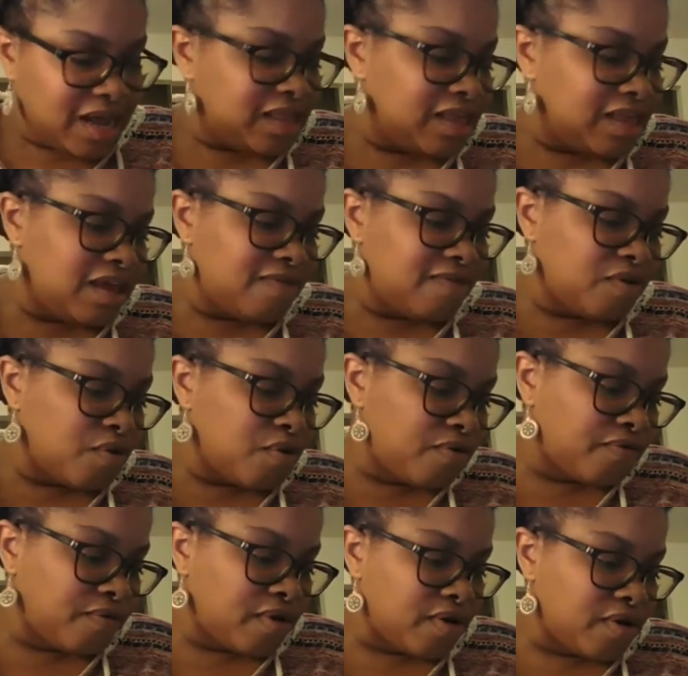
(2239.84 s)
to give an
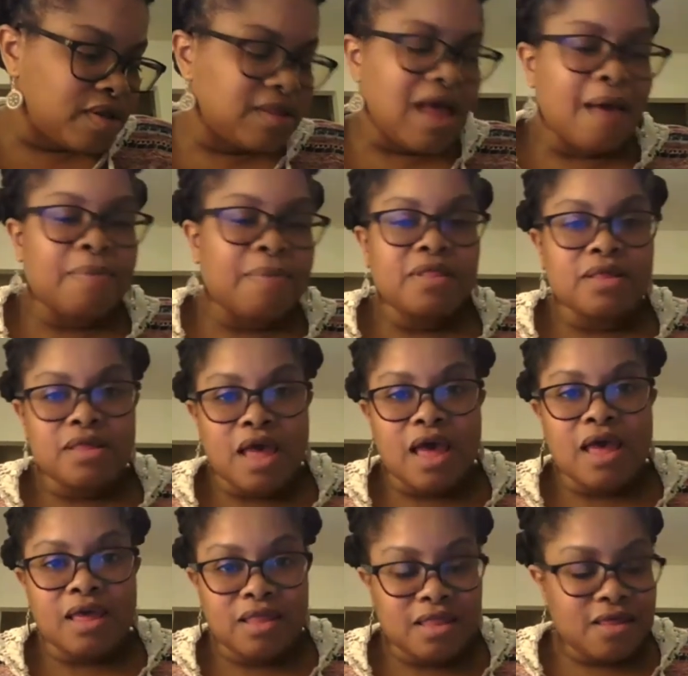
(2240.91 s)
offering on top of the
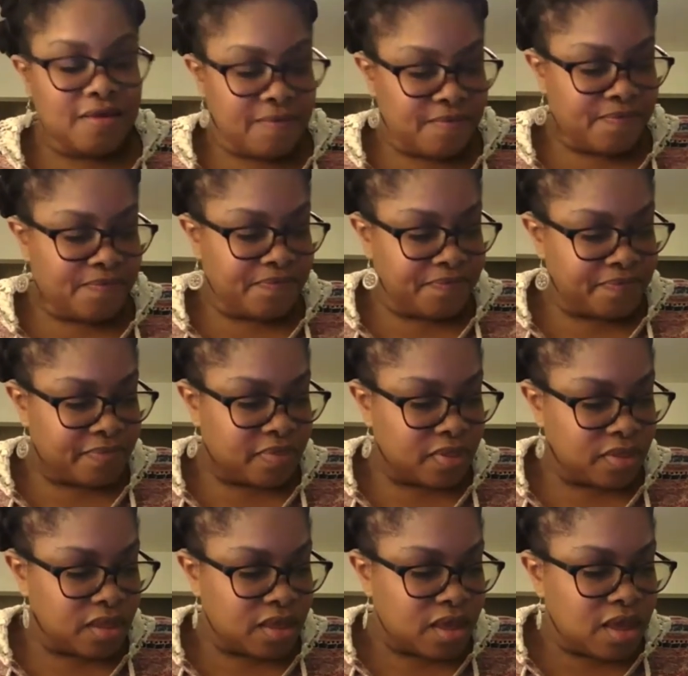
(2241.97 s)
tithe.
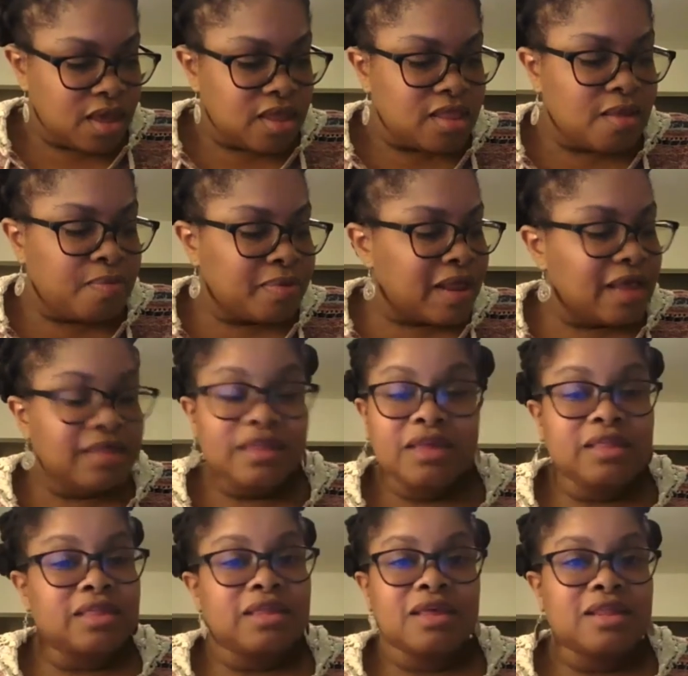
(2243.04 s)
The
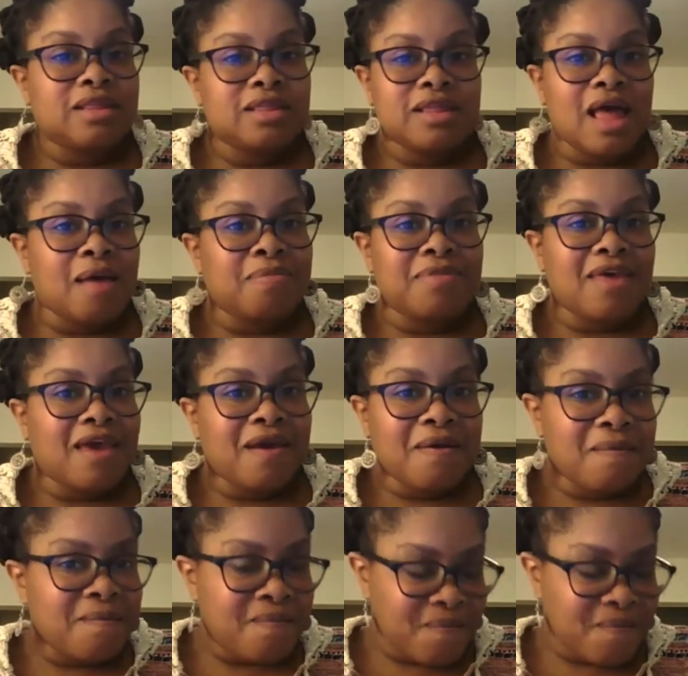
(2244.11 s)
blessings didn't stop there.